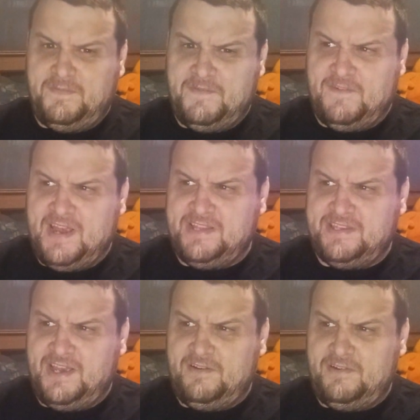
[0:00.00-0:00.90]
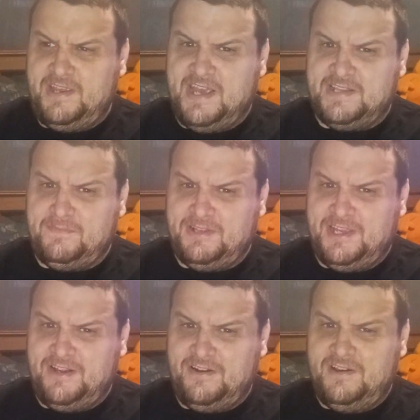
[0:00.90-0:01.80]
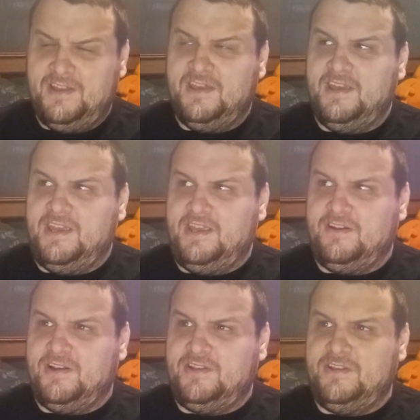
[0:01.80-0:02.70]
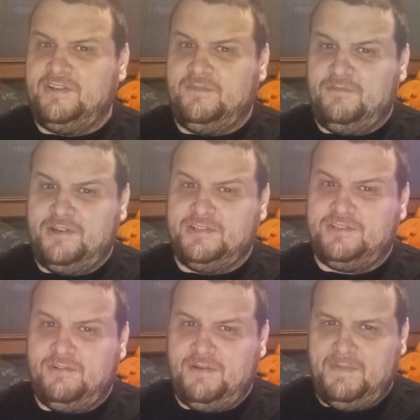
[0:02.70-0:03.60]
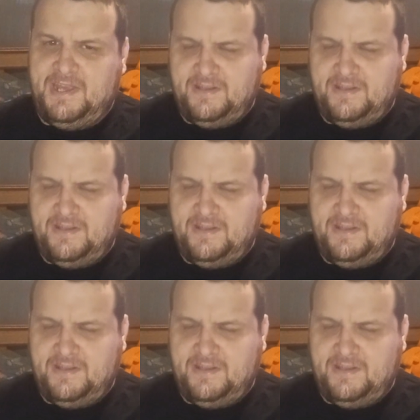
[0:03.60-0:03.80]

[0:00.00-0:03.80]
If he finds out he has a player, he's going to do the worst torment.